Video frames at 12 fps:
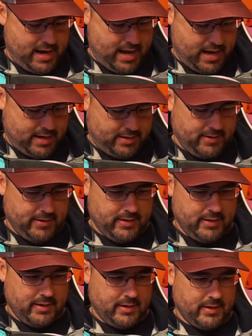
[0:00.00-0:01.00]
had
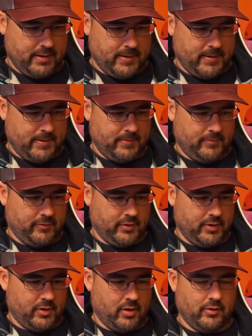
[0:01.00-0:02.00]

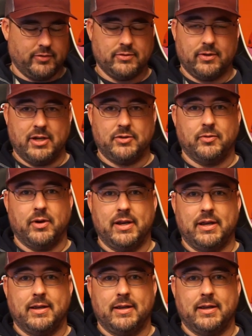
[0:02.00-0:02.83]
for all of 2020.